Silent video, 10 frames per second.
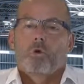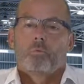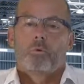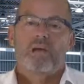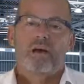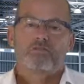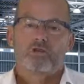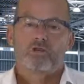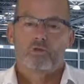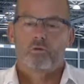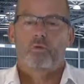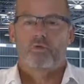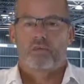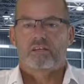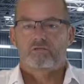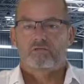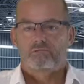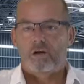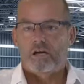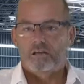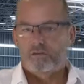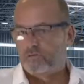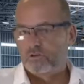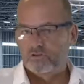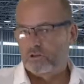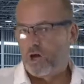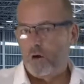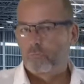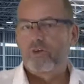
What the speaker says: We have to do things right the first time.